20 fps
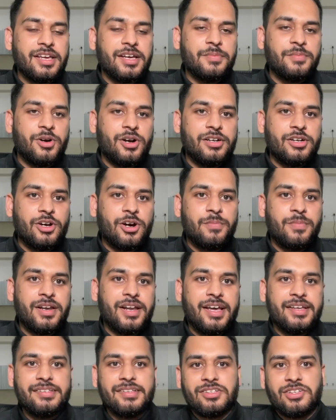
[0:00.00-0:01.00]
about
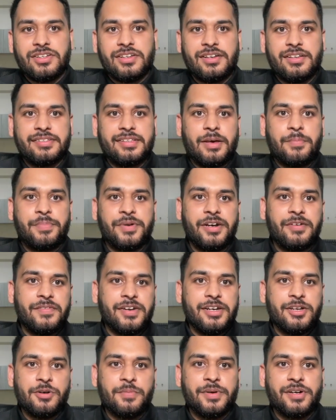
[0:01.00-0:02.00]
normalization in a separate
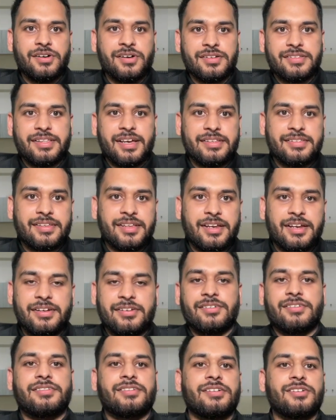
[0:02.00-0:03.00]
video, because that's an
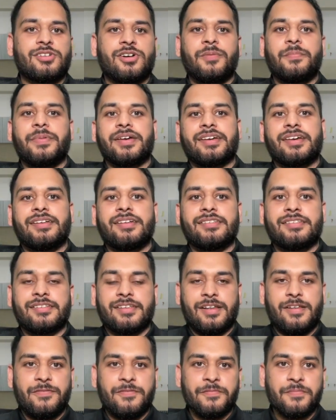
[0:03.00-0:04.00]
interesting topic in
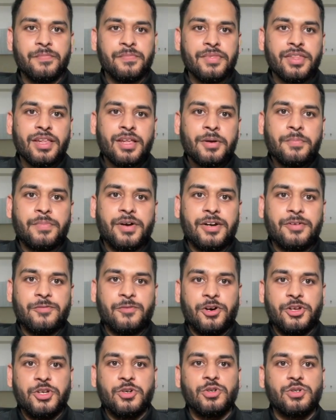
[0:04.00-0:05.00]
itself. But
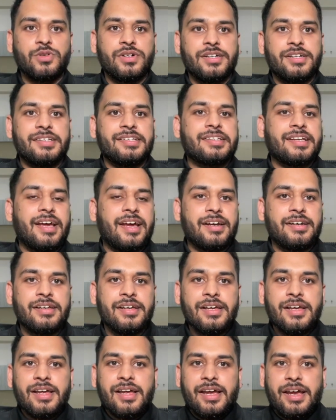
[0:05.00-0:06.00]
for you to
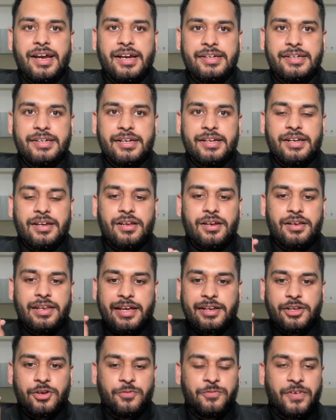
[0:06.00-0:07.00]
understand it,
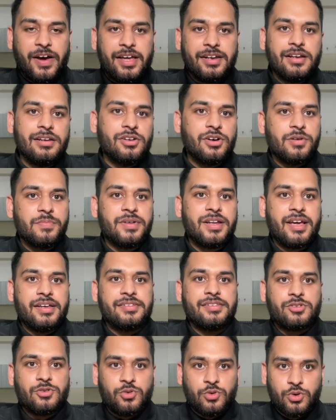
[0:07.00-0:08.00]
like your final
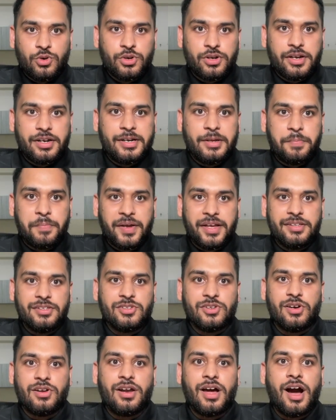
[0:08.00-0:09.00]
normalized score depends
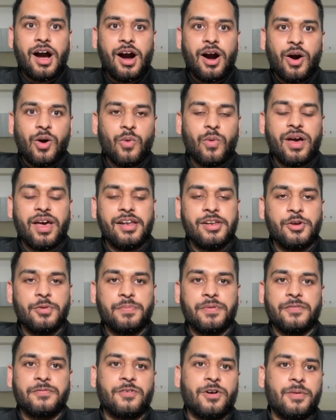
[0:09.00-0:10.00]
on how well you
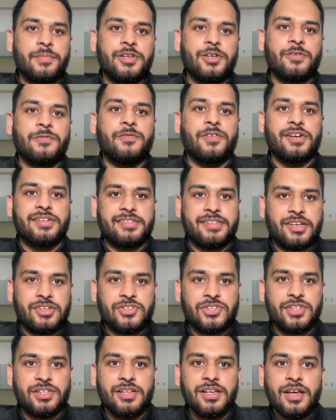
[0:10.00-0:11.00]
perform in your first
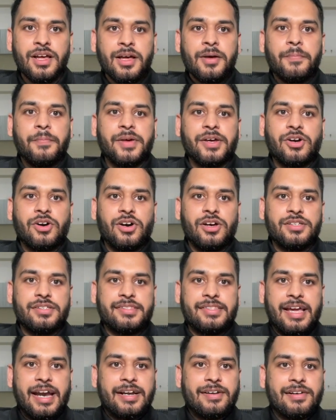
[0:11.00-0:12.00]
section, because
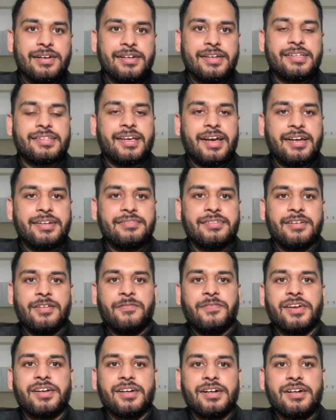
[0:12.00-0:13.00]
that will decide the
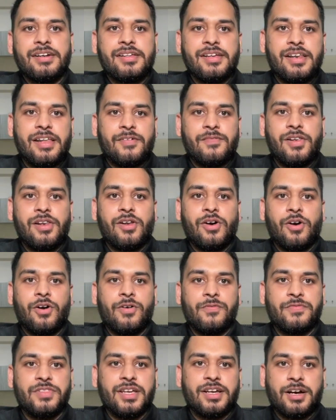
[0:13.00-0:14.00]
difficulty level
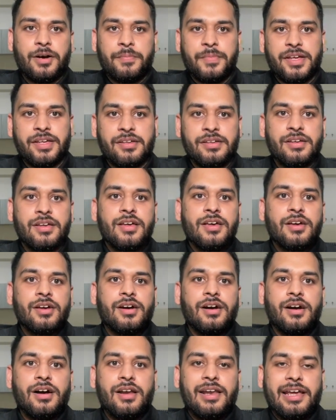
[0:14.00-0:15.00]
of the coming,
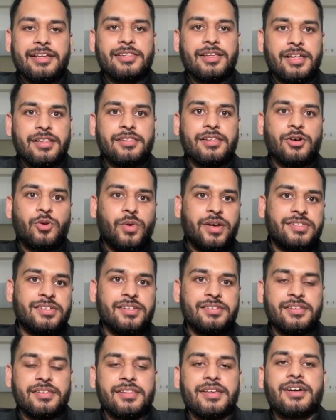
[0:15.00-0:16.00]
the
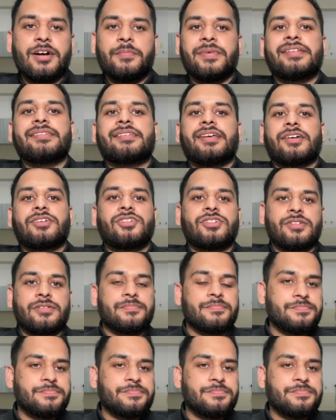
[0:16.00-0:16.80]
questions in the coming section.